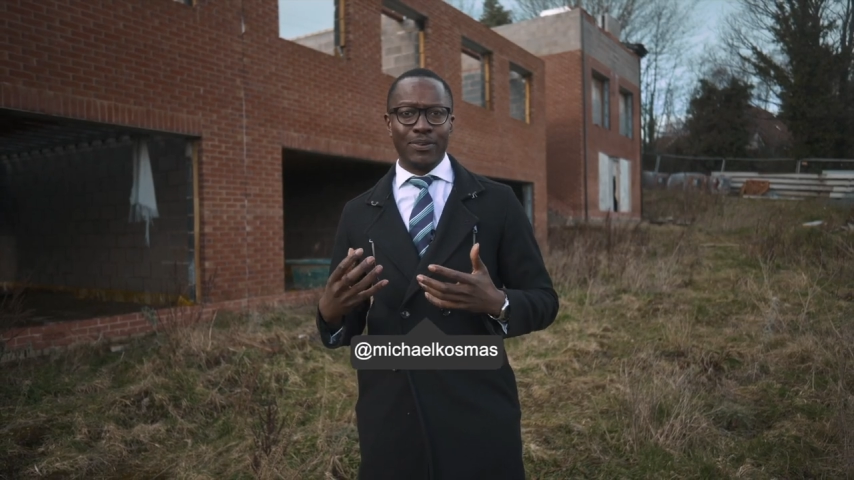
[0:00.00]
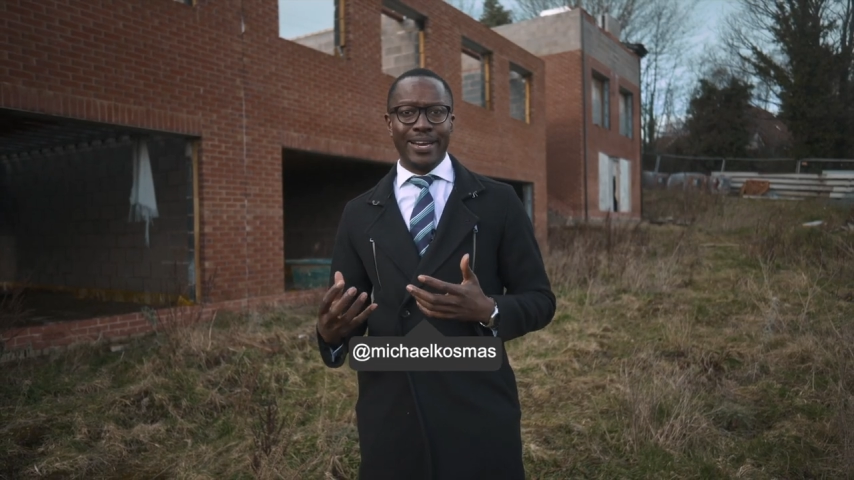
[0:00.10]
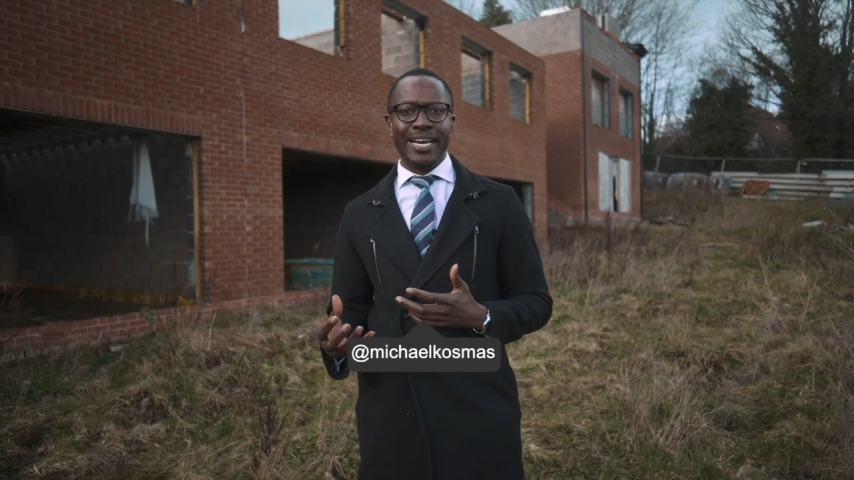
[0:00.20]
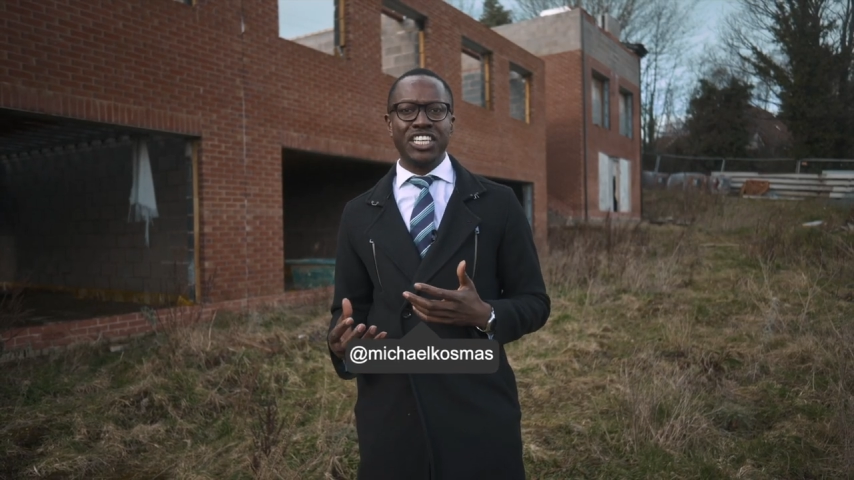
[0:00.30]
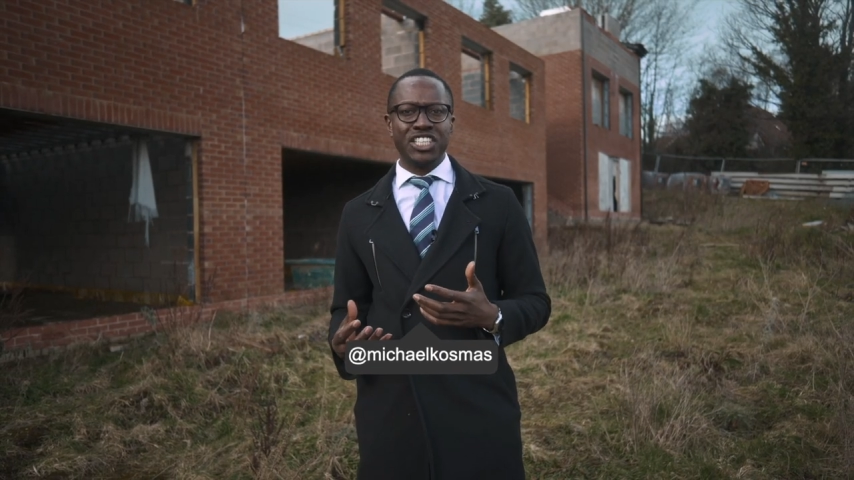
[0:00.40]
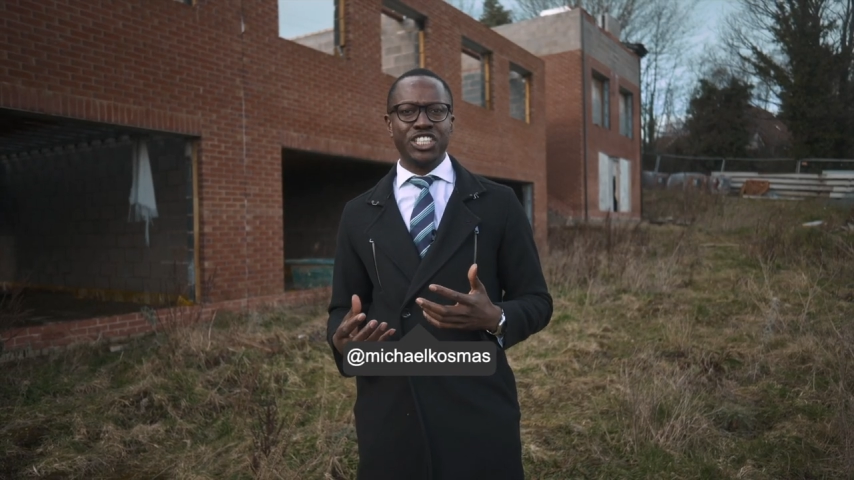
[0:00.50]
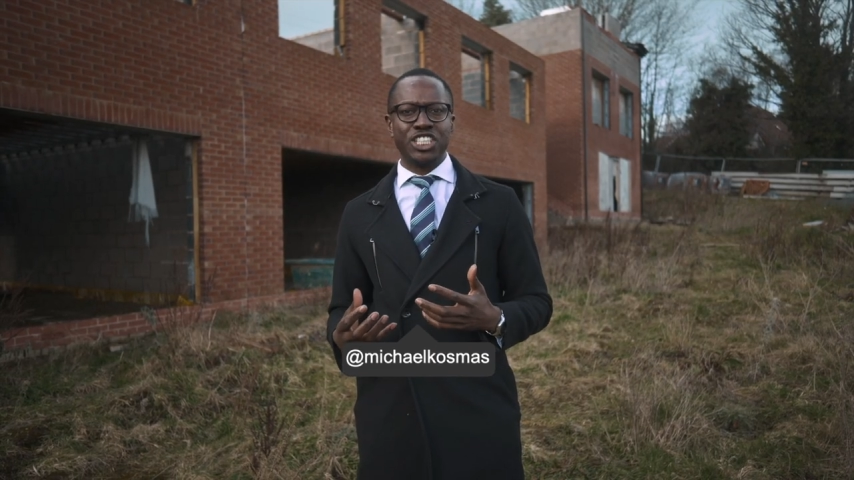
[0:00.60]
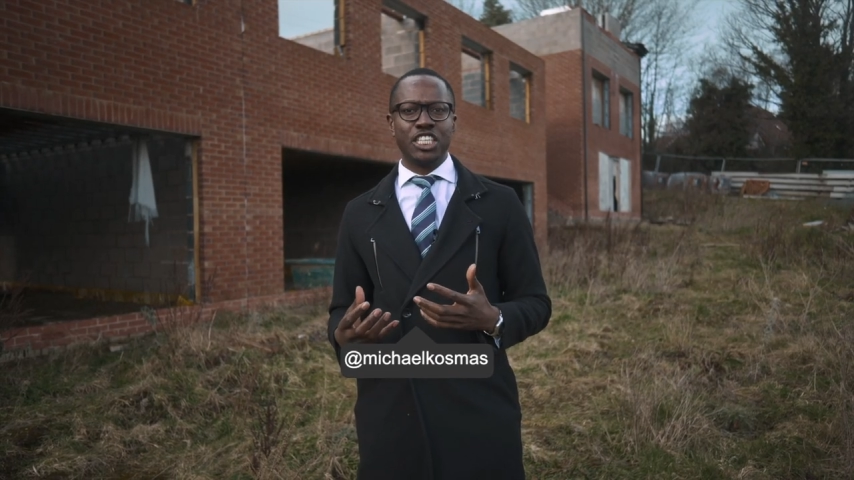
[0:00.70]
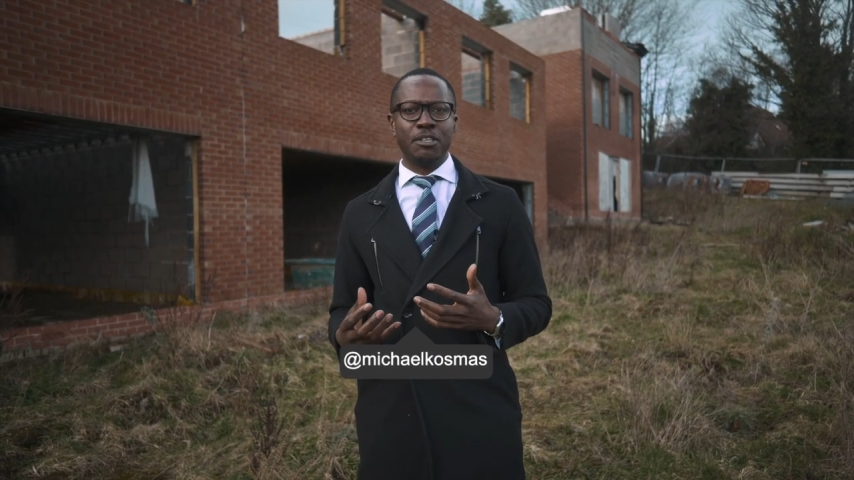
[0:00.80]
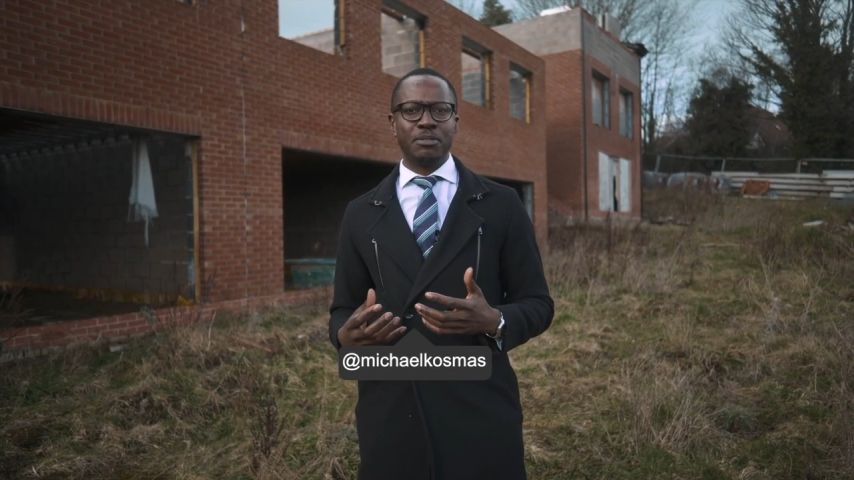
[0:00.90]

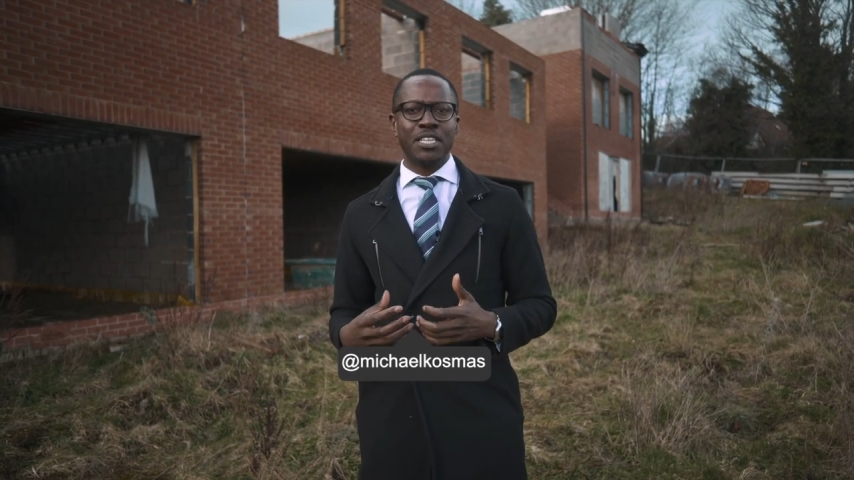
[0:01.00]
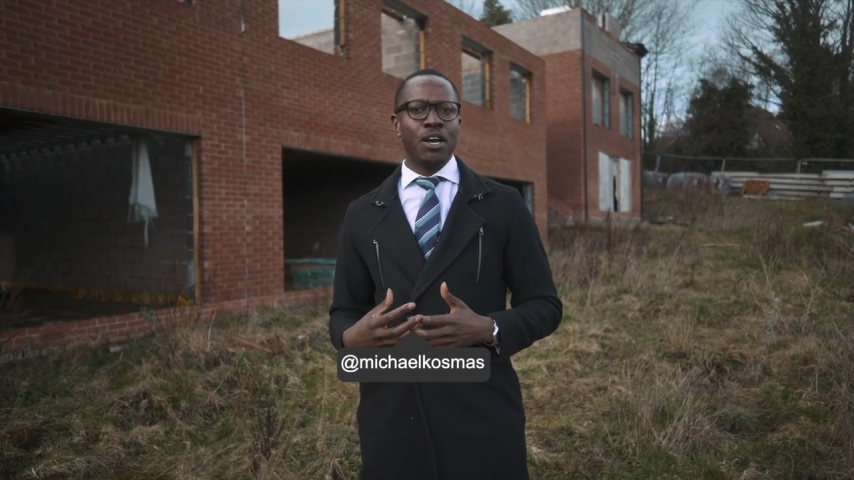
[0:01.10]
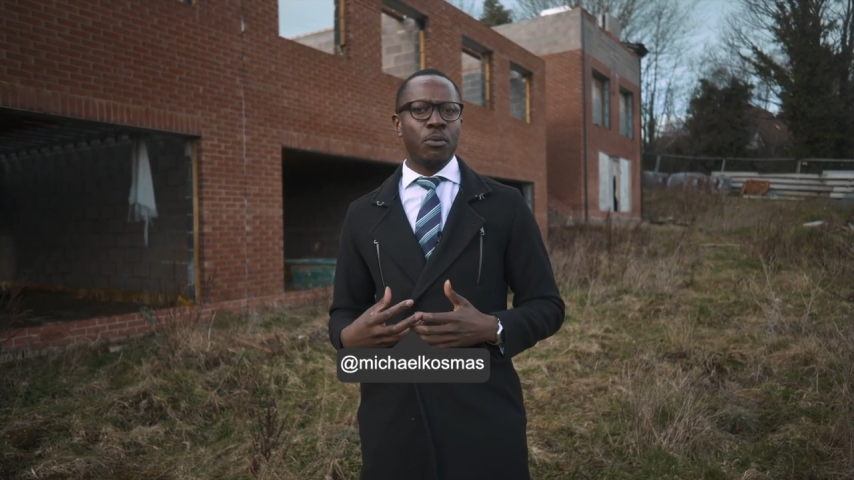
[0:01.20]
relationships